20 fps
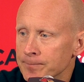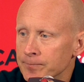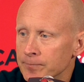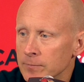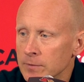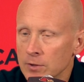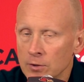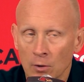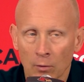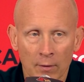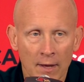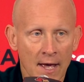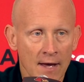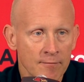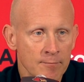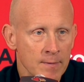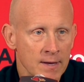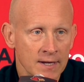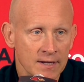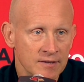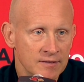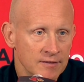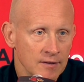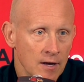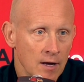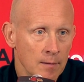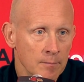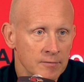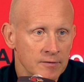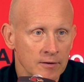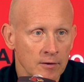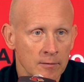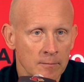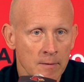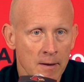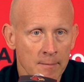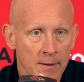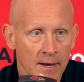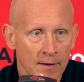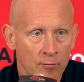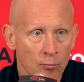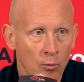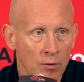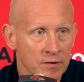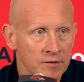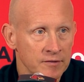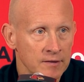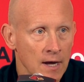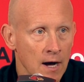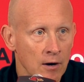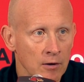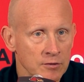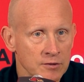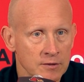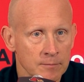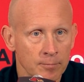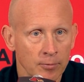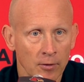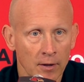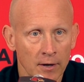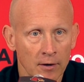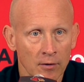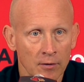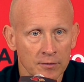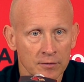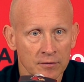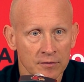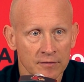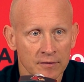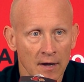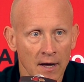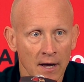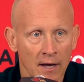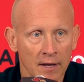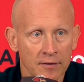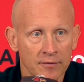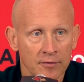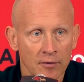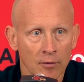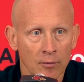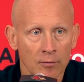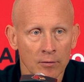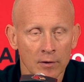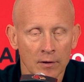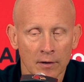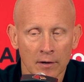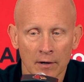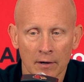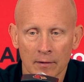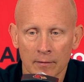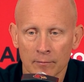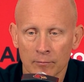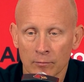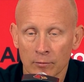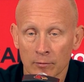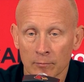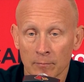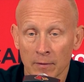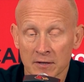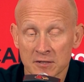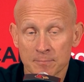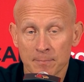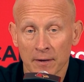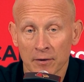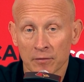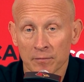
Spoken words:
you don't have many subs. You know, you maybe have one scholarship player on your side. So we're in a much better